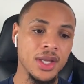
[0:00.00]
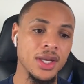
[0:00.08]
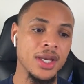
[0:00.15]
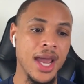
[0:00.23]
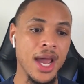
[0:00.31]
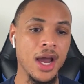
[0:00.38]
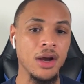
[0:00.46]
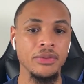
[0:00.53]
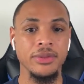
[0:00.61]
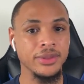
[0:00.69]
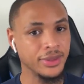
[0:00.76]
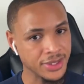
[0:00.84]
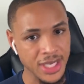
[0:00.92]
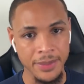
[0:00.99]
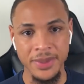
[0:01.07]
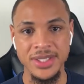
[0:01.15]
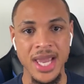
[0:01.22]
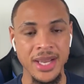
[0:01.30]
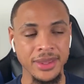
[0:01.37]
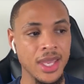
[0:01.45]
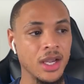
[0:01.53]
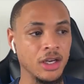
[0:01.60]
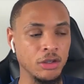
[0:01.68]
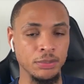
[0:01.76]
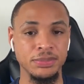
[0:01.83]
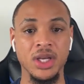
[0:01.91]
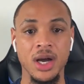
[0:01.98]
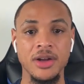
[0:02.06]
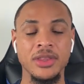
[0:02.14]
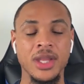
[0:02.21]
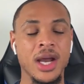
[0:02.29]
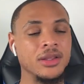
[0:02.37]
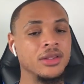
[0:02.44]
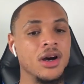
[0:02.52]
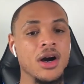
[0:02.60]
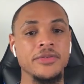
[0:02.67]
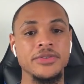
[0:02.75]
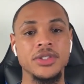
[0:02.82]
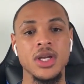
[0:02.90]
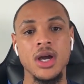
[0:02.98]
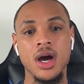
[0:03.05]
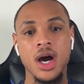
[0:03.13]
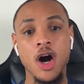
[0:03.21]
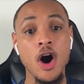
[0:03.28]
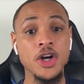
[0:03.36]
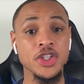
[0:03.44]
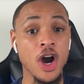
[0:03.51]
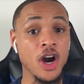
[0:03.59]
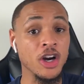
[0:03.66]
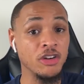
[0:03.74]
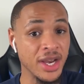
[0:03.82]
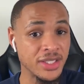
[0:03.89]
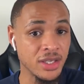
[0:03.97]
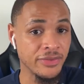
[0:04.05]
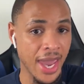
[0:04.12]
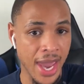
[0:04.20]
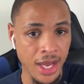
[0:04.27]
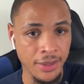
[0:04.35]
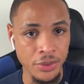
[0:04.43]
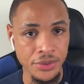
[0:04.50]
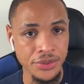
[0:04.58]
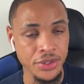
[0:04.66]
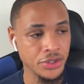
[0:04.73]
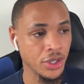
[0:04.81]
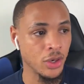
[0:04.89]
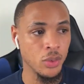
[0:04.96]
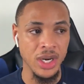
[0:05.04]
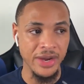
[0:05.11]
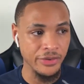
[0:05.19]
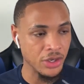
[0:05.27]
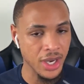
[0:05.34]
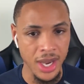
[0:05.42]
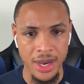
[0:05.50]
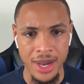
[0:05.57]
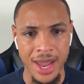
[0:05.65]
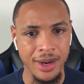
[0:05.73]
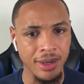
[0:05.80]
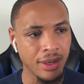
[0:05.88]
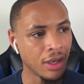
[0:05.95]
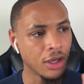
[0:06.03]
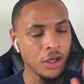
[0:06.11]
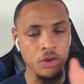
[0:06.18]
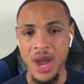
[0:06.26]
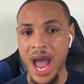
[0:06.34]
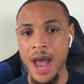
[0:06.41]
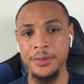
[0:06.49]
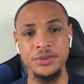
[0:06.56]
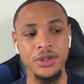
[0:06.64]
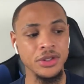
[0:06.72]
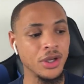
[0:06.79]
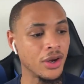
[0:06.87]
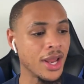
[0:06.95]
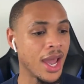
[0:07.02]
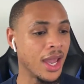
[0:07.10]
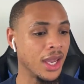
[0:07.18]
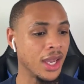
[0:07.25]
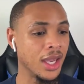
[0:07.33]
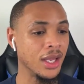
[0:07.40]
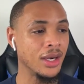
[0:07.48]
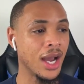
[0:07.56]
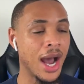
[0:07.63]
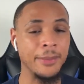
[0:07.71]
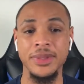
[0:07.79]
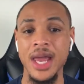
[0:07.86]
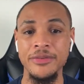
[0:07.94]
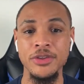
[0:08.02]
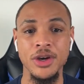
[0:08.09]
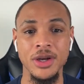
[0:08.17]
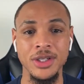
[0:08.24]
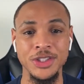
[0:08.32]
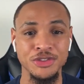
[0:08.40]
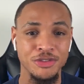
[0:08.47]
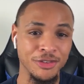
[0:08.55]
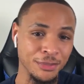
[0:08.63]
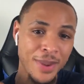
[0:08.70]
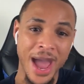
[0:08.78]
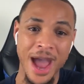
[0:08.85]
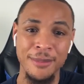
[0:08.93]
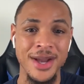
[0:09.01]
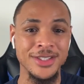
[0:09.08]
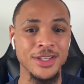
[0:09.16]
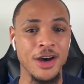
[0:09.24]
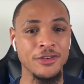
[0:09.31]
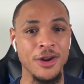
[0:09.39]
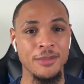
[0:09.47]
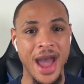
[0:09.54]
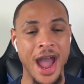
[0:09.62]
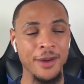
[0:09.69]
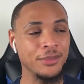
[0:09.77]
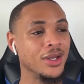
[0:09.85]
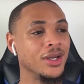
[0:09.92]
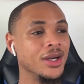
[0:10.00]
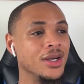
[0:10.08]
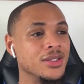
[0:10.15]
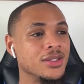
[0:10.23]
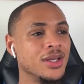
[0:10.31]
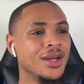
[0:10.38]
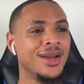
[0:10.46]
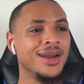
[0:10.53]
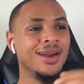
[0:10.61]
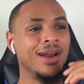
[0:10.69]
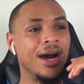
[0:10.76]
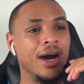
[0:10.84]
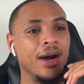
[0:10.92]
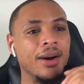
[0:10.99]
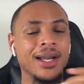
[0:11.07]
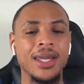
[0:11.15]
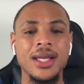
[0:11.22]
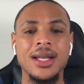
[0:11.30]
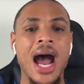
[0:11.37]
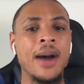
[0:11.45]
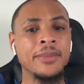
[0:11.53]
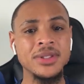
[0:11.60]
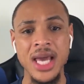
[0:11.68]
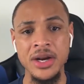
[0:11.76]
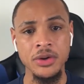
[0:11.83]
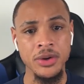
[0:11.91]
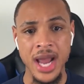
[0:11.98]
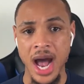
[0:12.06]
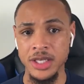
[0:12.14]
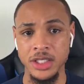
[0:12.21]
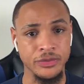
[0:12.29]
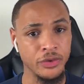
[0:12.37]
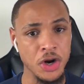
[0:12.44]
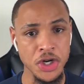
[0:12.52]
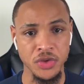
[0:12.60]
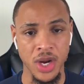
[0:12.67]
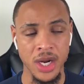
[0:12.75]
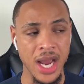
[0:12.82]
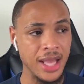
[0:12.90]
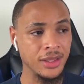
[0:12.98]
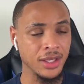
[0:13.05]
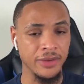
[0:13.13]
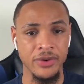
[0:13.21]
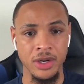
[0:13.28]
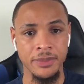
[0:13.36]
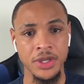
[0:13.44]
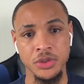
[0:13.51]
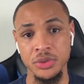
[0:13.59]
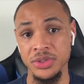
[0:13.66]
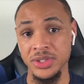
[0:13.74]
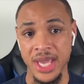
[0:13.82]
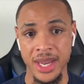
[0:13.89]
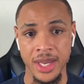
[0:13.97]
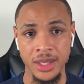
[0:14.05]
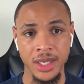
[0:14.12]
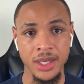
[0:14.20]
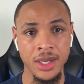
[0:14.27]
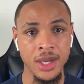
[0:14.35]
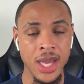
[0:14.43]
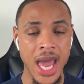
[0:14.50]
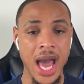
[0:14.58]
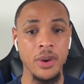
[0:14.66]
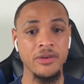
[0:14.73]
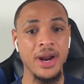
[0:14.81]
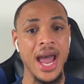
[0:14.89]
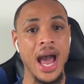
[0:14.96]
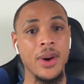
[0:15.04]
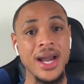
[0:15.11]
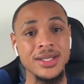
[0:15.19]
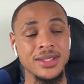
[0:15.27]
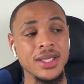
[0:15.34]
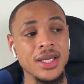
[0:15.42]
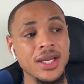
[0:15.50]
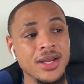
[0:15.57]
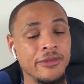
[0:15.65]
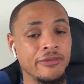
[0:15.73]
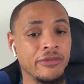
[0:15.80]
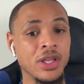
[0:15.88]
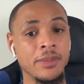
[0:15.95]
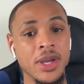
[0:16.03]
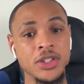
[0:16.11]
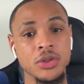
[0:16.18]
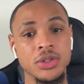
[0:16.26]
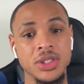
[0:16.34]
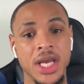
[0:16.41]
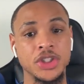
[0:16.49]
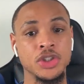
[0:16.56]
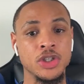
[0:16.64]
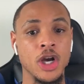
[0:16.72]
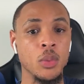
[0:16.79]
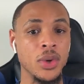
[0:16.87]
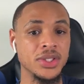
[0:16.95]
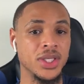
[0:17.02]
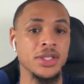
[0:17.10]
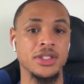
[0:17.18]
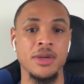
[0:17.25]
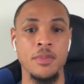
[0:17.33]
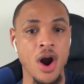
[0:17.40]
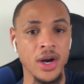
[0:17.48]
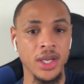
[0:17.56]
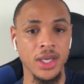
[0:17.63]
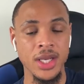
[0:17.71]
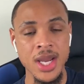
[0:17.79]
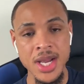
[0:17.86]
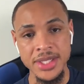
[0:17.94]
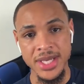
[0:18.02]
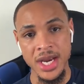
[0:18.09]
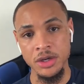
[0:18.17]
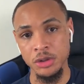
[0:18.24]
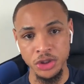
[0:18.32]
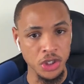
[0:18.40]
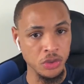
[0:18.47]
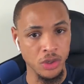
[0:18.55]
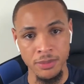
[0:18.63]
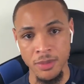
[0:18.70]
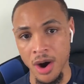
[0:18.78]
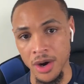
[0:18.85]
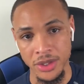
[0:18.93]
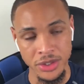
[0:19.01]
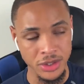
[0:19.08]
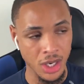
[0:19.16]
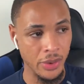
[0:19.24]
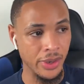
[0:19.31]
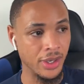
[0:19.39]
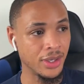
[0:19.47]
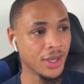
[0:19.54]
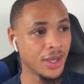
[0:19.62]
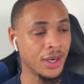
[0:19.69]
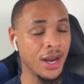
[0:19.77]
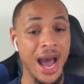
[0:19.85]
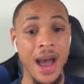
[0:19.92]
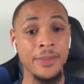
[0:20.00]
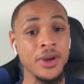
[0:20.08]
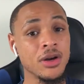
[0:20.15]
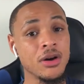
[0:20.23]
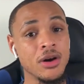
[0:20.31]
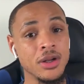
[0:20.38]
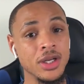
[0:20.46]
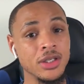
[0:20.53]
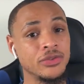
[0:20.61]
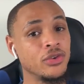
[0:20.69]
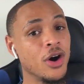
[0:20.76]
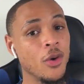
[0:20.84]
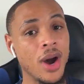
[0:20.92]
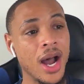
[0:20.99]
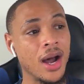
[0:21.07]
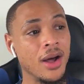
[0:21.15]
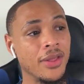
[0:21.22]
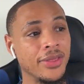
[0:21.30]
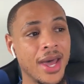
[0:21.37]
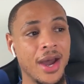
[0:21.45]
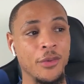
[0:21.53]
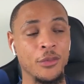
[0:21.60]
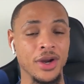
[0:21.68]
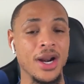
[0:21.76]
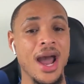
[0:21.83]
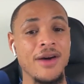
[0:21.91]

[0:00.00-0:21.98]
Now, same exact thing. Not doves. Hawks are aggressive animals. So whenever you hear that, you absolutely know that. And I'm definitely going to pat myself in the back because Again, I'm a technical analysis first trader. I look at fundamentals secondly. However, how I see it, fundamentals let you know when to get into market. Technicals show you where the market is going. Now, I've been calling this for a while that we're going to